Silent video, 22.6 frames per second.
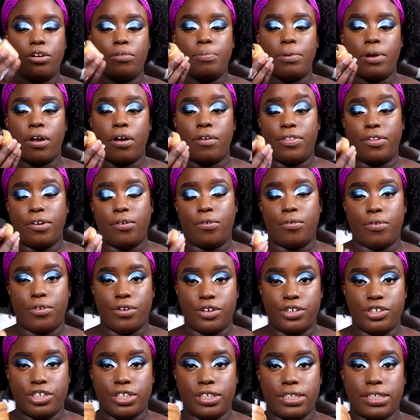bit on the
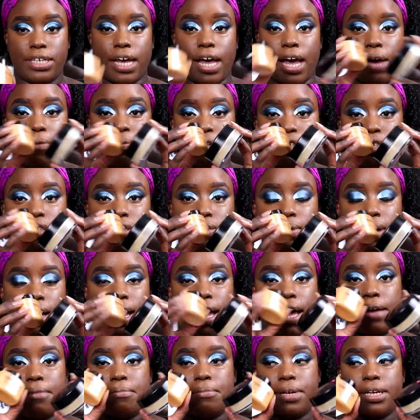orangey side, which is why
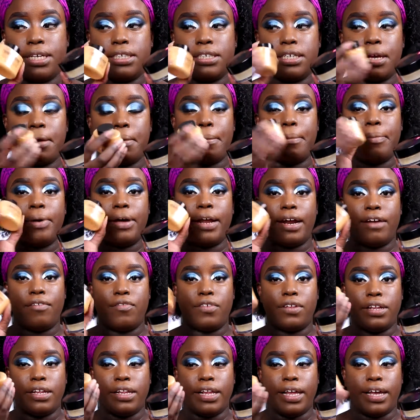I mix it, but I
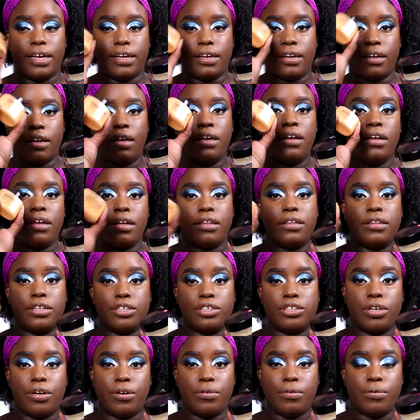really like the
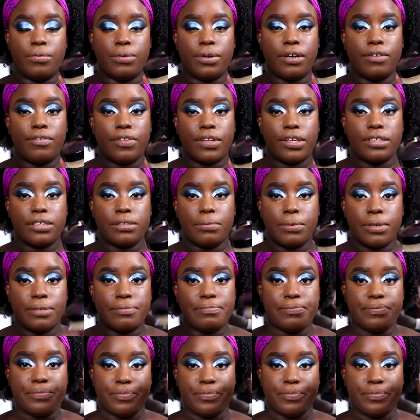tone of this one.